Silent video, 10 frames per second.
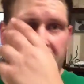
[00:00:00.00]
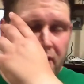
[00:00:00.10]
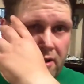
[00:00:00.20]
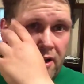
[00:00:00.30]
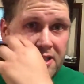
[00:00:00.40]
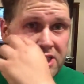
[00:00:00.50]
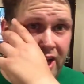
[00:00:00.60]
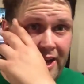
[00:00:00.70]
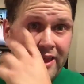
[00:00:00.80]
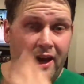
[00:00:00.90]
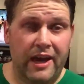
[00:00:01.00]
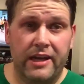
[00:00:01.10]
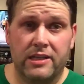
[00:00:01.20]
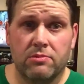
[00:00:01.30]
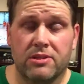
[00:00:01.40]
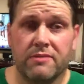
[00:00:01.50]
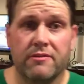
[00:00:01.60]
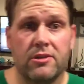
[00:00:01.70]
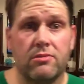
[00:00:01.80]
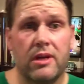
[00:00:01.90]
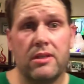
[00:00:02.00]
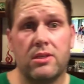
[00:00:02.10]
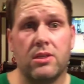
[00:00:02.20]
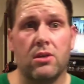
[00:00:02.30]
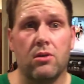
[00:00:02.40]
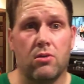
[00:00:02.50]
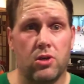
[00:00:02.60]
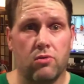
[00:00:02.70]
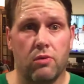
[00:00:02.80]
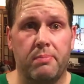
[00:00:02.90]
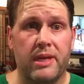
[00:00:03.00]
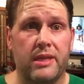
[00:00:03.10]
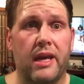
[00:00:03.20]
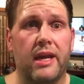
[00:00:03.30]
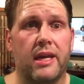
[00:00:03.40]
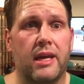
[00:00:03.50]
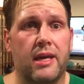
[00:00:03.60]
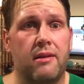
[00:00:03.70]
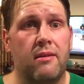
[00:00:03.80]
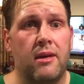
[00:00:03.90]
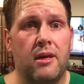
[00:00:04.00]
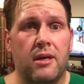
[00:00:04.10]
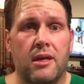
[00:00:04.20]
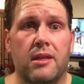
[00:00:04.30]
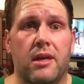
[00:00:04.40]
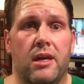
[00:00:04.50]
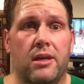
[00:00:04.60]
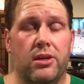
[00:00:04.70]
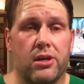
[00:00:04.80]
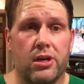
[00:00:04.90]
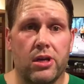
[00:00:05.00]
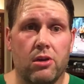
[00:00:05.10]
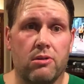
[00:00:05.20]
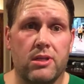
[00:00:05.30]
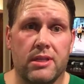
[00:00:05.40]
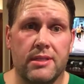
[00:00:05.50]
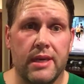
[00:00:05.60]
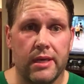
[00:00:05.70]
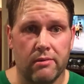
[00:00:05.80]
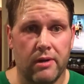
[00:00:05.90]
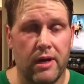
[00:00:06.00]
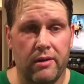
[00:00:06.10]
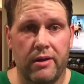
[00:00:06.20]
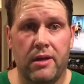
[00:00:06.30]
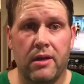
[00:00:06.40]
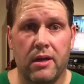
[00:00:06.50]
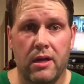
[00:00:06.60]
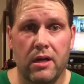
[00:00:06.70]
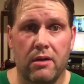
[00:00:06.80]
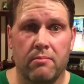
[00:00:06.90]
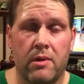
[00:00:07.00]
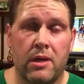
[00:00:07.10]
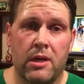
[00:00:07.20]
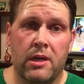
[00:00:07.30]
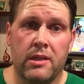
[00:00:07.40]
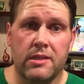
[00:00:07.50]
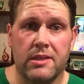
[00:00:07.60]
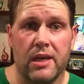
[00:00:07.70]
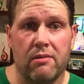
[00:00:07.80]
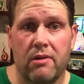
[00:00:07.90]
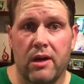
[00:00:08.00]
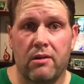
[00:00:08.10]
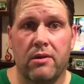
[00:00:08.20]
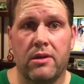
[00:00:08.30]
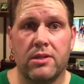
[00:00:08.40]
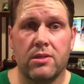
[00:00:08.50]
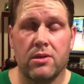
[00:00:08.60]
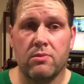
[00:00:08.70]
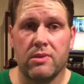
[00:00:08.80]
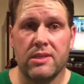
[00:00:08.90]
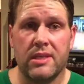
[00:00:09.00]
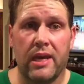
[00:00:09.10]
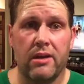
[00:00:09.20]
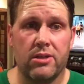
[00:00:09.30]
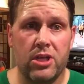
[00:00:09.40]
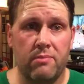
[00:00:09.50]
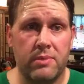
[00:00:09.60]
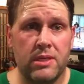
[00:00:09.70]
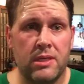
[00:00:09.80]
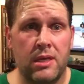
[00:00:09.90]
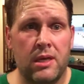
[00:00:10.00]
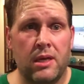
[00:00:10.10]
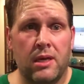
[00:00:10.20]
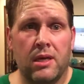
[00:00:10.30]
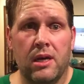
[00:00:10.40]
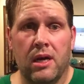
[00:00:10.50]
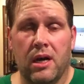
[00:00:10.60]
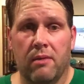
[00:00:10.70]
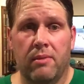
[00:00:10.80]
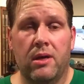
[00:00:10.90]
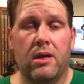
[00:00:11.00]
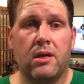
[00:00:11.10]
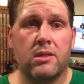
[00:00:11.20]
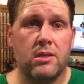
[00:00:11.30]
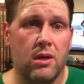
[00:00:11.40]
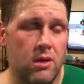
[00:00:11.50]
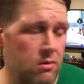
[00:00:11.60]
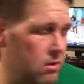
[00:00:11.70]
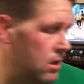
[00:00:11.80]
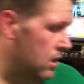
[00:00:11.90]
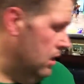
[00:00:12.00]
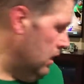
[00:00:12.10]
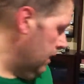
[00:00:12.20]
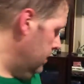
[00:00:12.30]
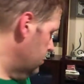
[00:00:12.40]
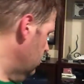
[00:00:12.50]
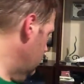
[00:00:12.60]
the cross jack and the high knees was the first round, so you'll repeat that again, and then you're gonna go into the second round. The second round starts with the skater jumps. So I'm gonna show